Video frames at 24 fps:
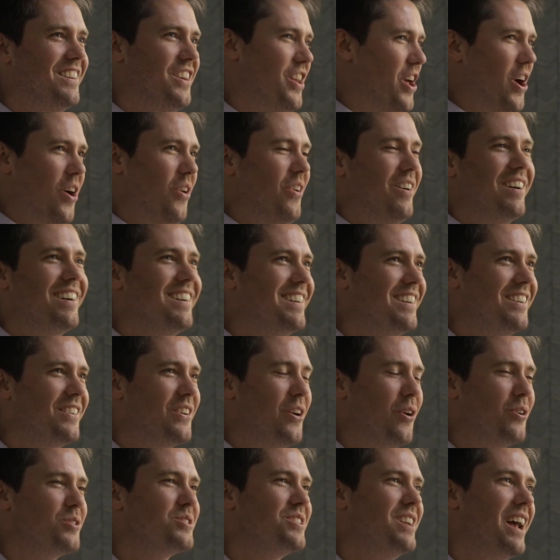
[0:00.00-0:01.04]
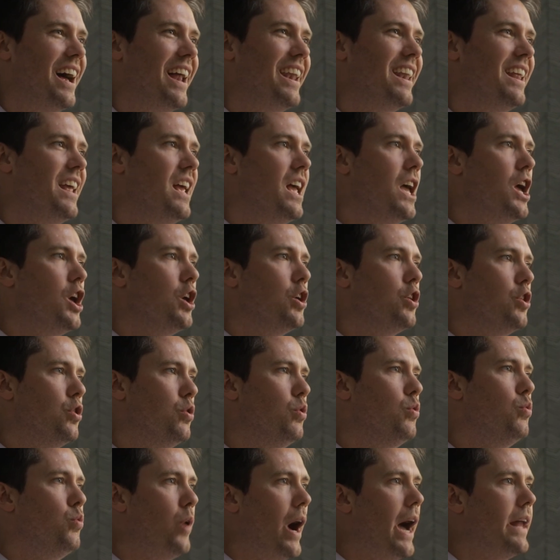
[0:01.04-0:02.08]
No, of course not.
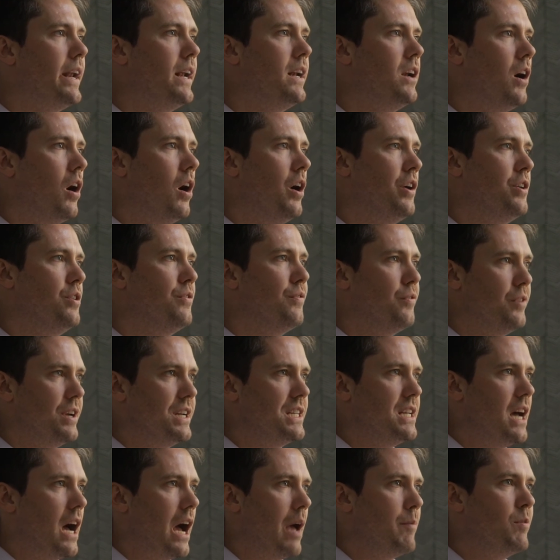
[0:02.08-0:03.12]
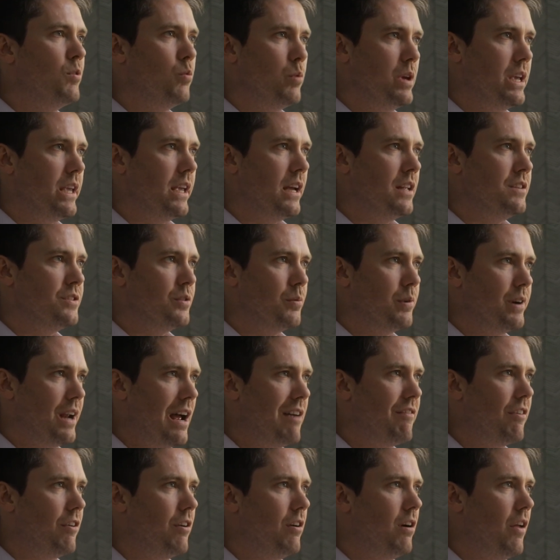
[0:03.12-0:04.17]
You write it on your free time and weekends or
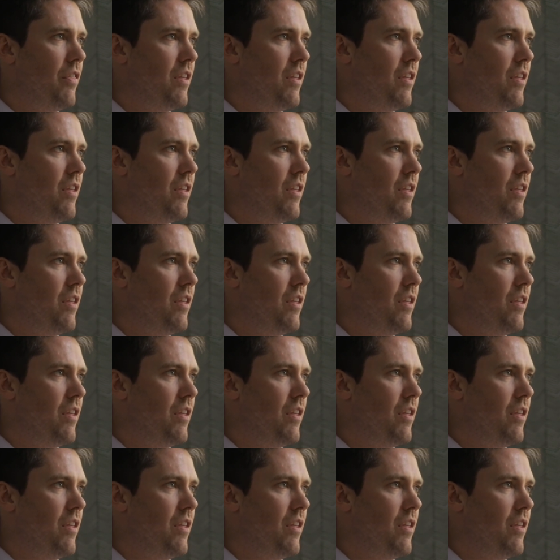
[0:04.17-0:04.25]
whatever,